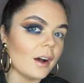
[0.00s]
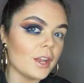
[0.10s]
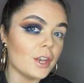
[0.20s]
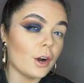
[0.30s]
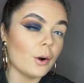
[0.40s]
I
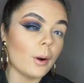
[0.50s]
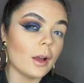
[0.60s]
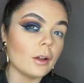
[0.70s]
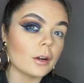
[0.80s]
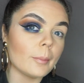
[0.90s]
know
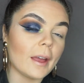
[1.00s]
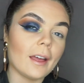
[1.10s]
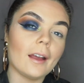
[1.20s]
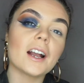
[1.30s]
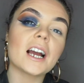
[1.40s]
I look a
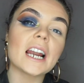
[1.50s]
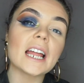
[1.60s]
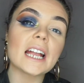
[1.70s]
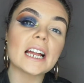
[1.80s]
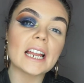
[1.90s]
bit
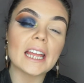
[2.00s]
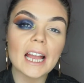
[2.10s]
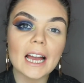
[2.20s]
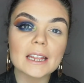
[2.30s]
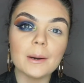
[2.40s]
cray
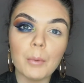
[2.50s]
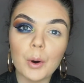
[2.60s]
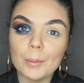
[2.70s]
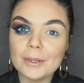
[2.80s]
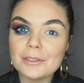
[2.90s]
at the
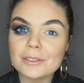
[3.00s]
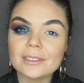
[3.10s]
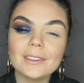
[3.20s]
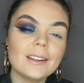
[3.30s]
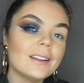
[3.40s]
moment.
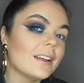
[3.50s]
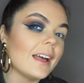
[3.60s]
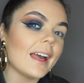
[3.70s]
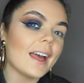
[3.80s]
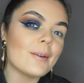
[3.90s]

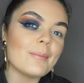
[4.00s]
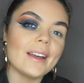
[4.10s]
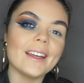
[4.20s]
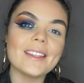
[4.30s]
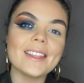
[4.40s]

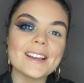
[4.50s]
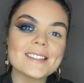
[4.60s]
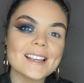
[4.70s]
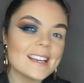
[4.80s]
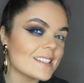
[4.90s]

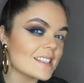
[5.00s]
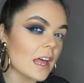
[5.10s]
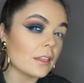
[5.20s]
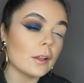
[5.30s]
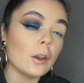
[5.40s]
This is
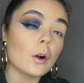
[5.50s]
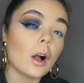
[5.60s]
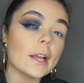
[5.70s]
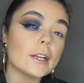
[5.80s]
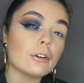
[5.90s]
the look
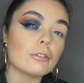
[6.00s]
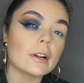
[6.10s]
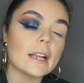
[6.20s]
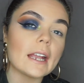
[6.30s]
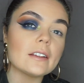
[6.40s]
I
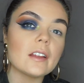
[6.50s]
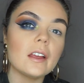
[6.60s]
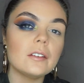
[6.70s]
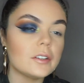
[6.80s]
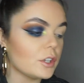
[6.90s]

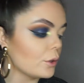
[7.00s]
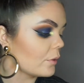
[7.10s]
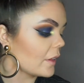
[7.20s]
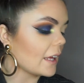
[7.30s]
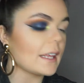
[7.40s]
created
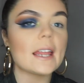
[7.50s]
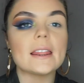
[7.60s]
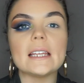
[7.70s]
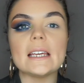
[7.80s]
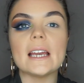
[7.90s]
using
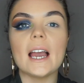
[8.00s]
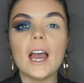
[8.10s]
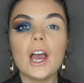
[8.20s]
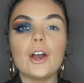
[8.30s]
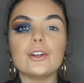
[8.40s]
the
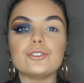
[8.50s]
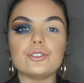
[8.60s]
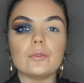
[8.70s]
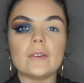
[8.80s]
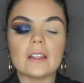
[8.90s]

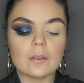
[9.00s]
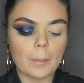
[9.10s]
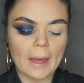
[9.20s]
Juvias